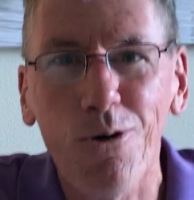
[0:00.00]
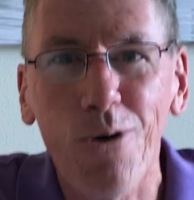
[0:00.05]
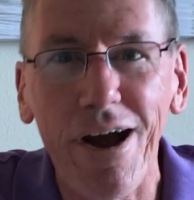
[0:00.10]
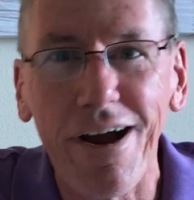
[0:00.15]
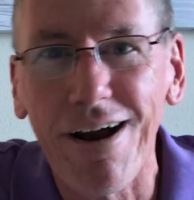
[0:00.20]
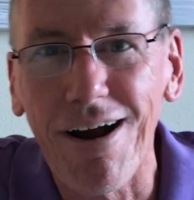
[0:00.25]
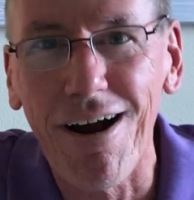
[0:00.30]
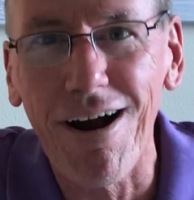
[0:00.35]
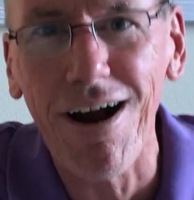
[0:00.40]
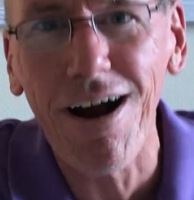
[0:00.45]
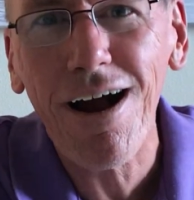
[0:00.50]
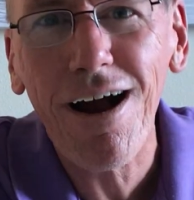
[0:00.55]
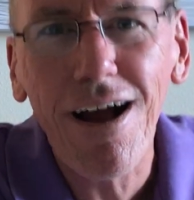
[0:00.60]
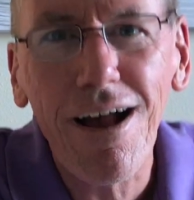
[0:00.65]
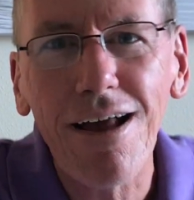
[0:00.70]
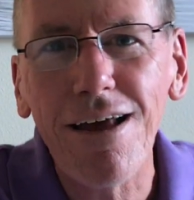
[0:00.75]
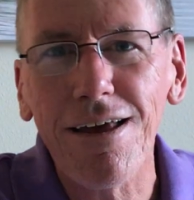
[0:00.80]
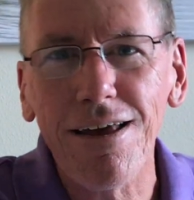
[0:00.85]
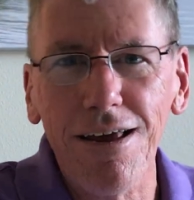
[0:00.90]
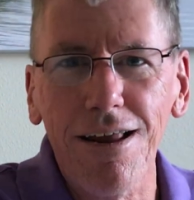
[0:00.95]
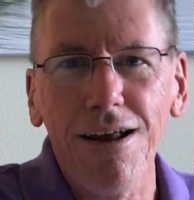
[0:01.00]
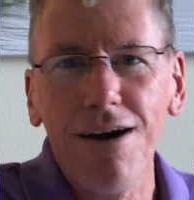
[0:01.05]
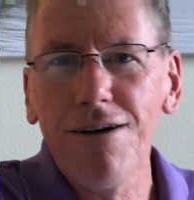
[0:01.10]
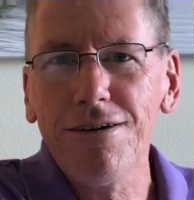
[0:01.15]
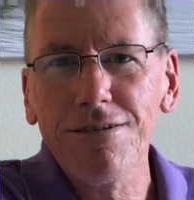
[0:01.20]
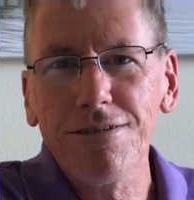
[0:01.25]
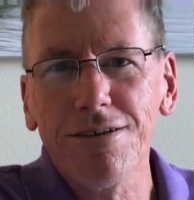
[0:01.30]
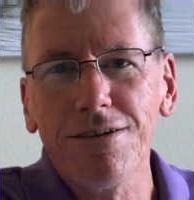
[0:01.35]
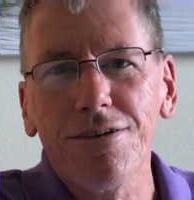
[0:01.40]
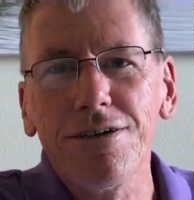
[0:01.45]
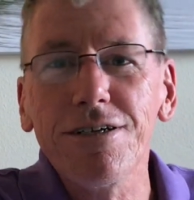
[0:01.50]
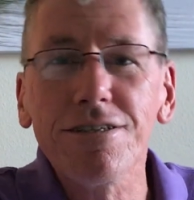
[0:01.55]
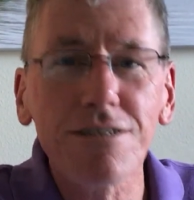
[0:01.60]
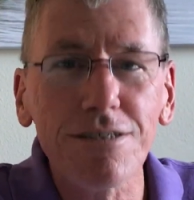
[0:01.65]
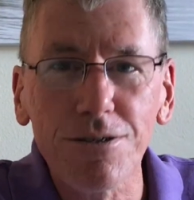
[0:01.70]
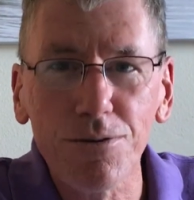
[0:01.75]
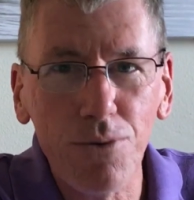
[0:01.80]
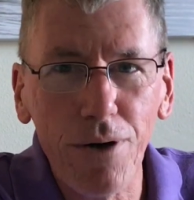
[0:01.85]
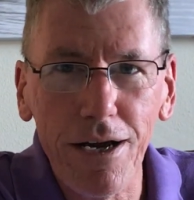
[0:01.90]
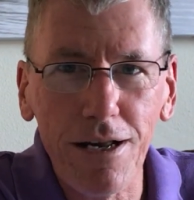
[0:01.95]
quicker. There
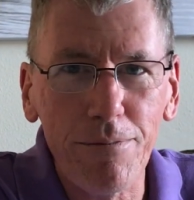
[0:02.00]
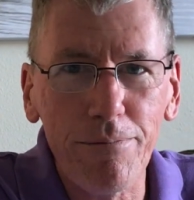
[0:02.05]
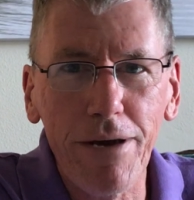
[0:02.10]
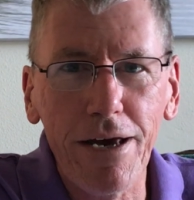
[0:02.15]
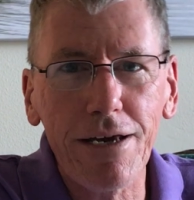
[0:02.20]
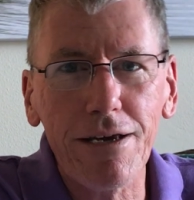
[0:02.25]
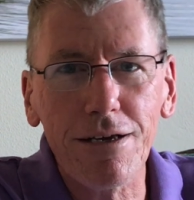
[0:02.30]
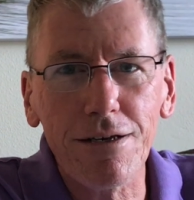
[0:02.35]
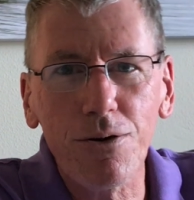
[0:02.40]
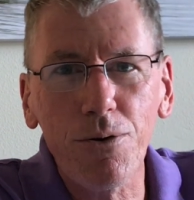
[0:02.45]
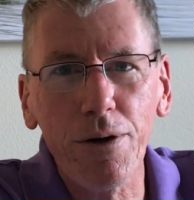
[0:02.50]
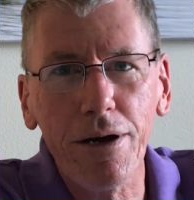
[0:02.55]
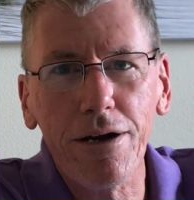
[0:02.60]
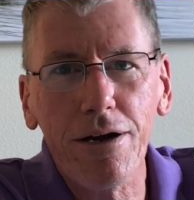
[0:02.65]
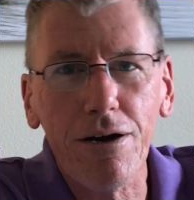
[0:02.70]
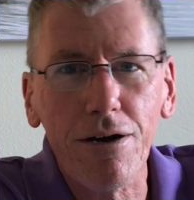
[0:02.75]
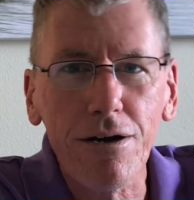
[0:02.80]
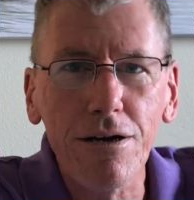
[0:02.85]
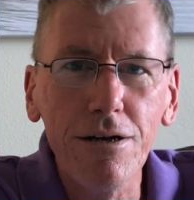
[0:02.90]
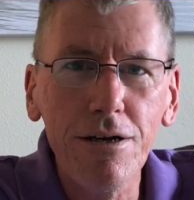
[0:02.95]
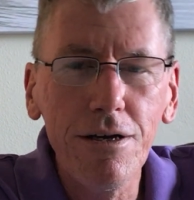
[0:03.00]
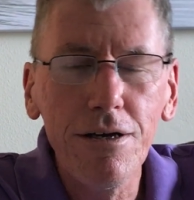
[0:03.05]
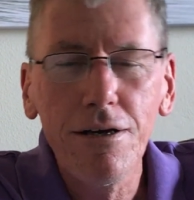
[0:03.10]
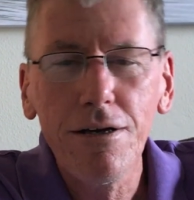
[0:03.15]
isn't a way to make it quicker.